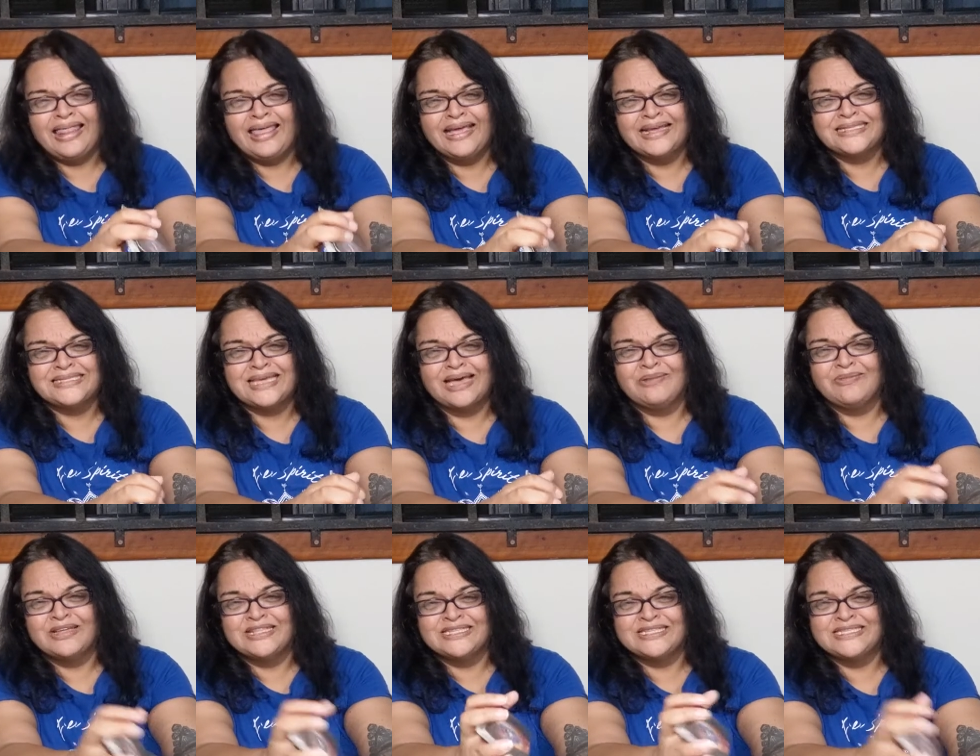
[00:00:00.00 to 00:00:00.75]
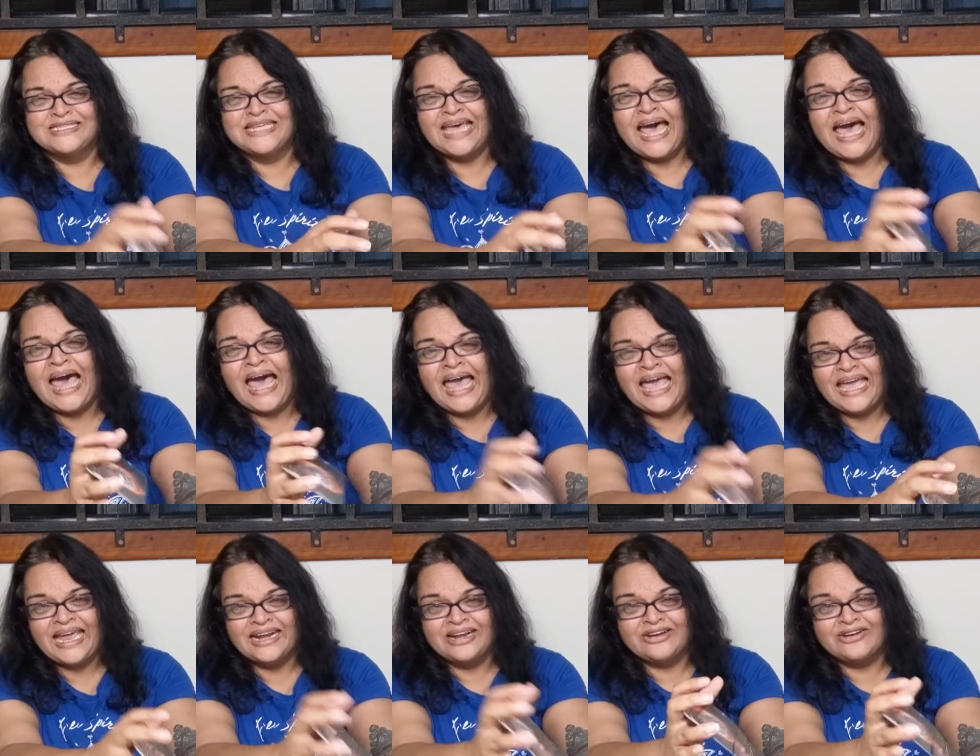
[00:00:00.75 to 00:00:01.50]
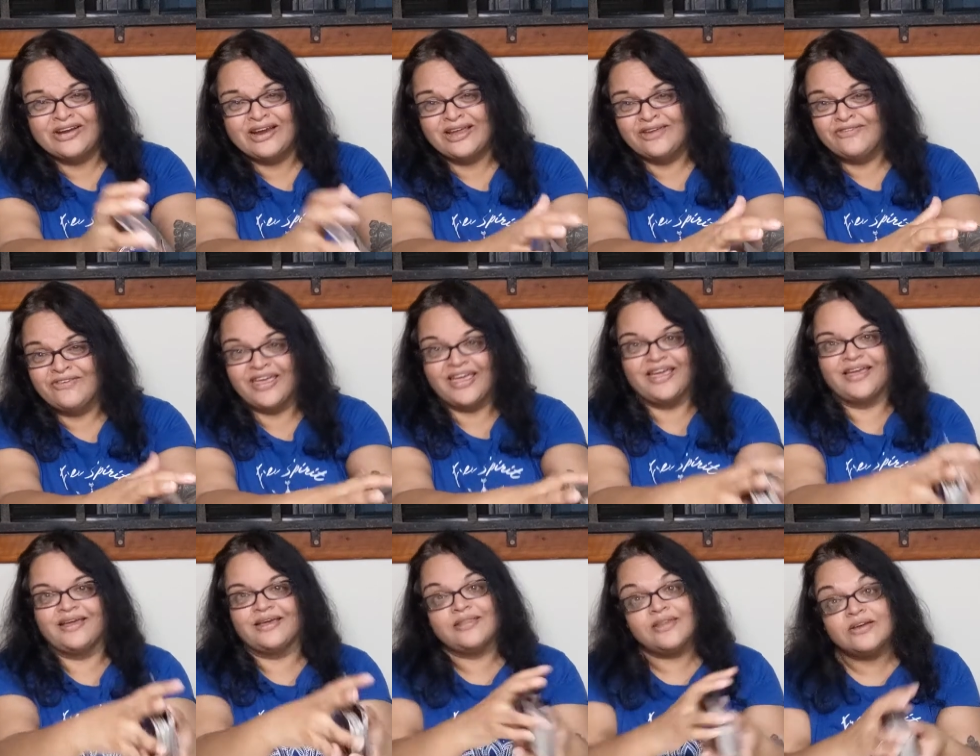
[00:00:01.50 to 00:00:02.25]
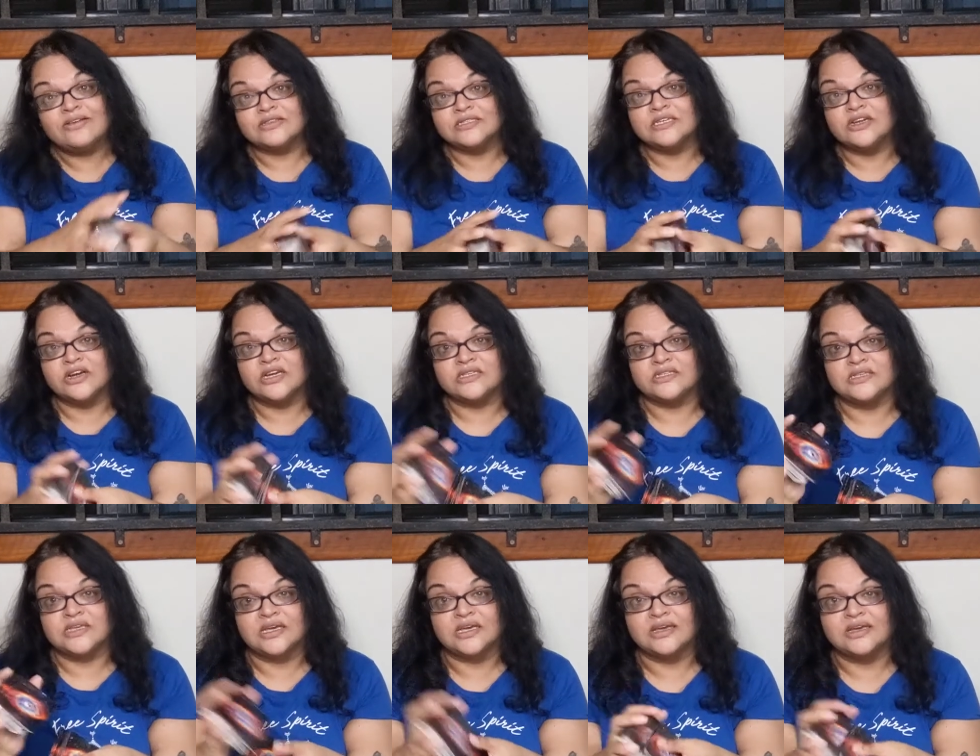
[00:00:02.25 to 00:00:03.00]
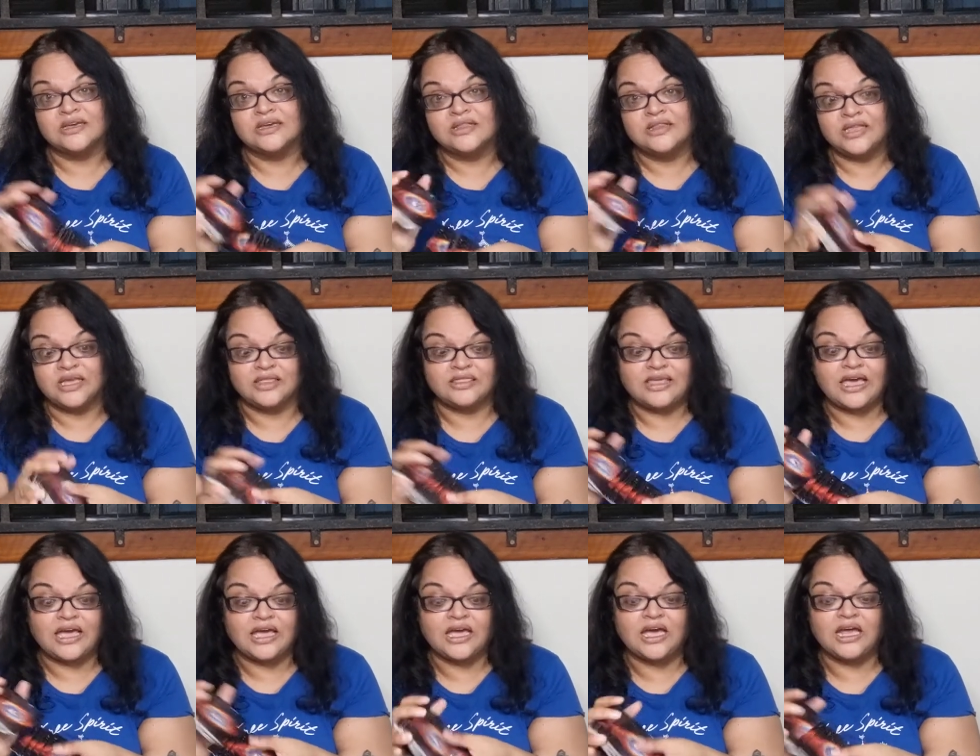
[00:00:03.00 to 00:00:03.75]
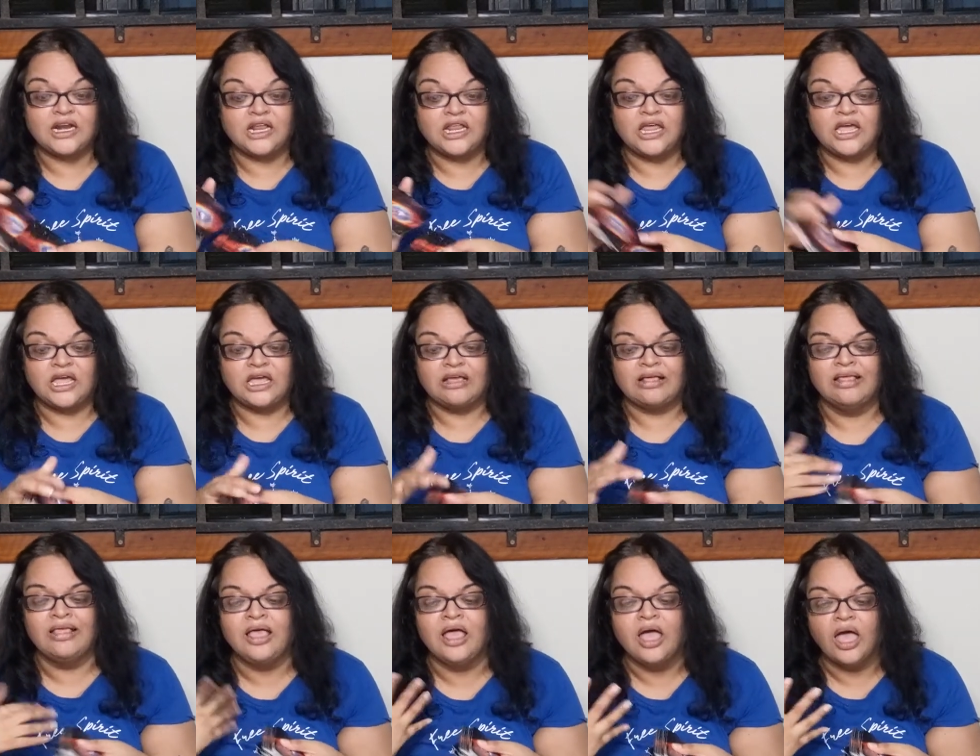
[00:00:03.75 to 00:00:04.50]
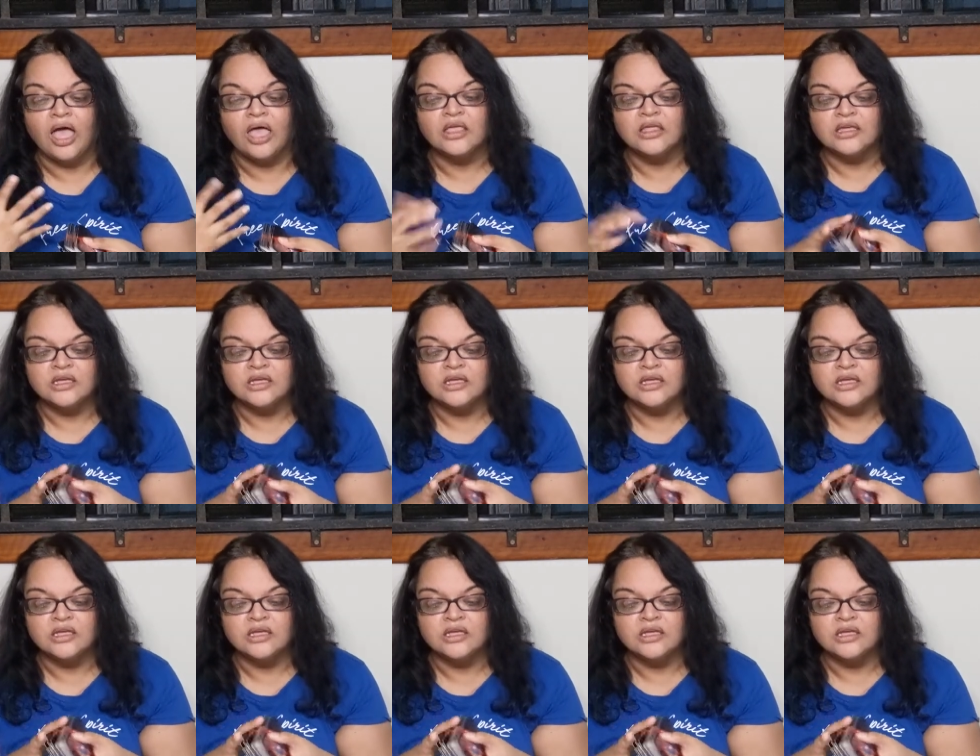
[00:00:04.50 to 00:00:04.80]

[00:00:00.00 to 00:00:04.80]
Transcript: like someone's died, grieving. Well, seriously, like that kind of like, ah,